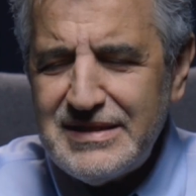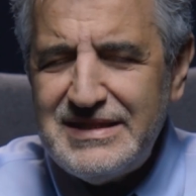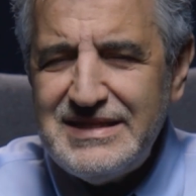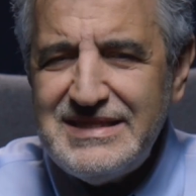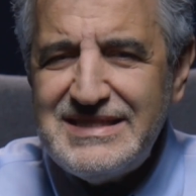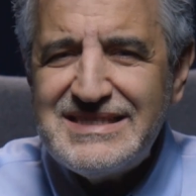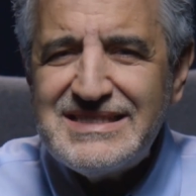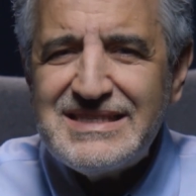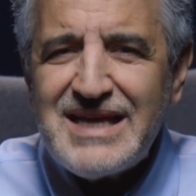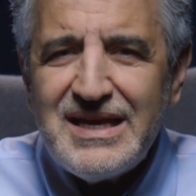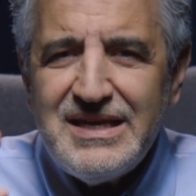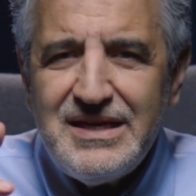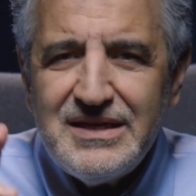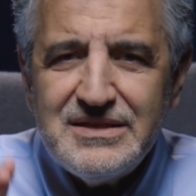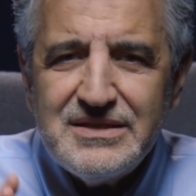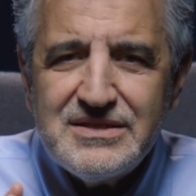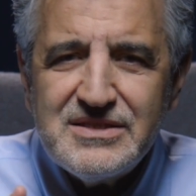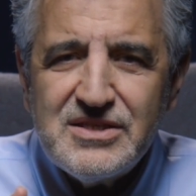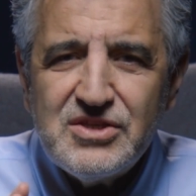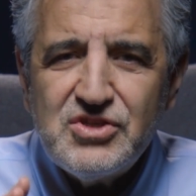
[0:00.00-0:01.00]
This
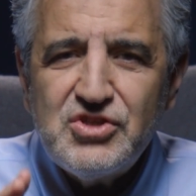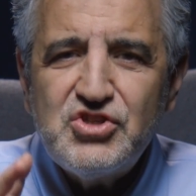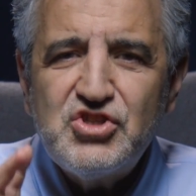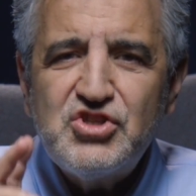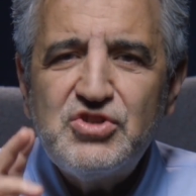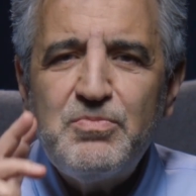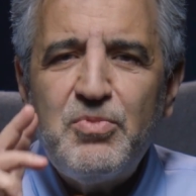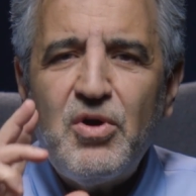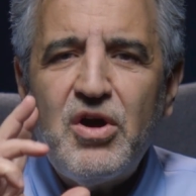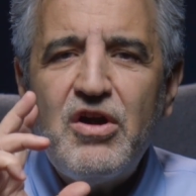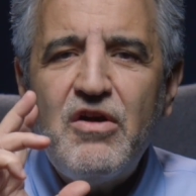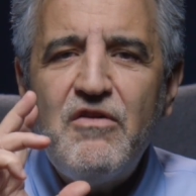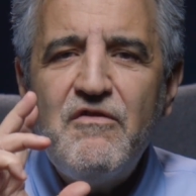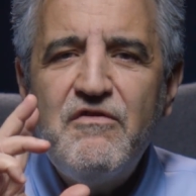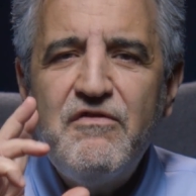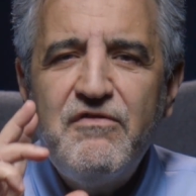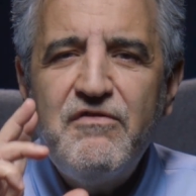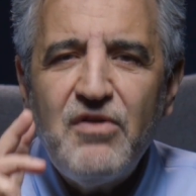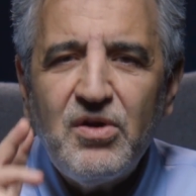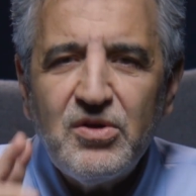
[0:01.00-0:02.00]
silence spoke
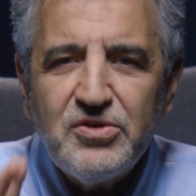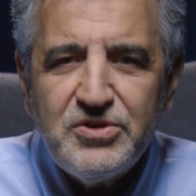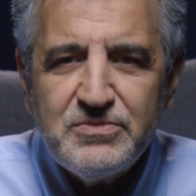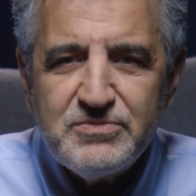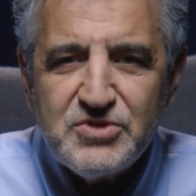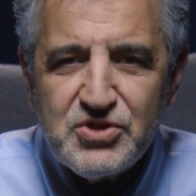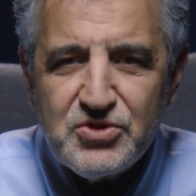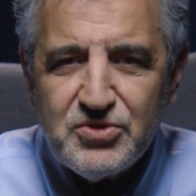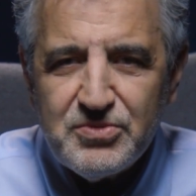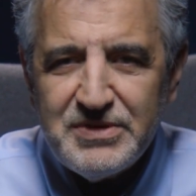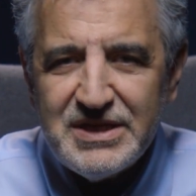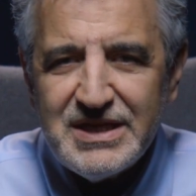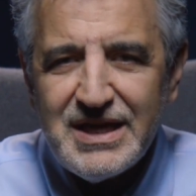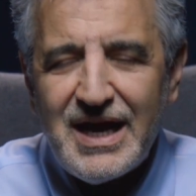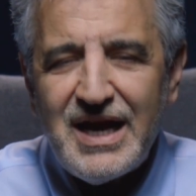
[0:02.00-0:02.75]
volumes to me.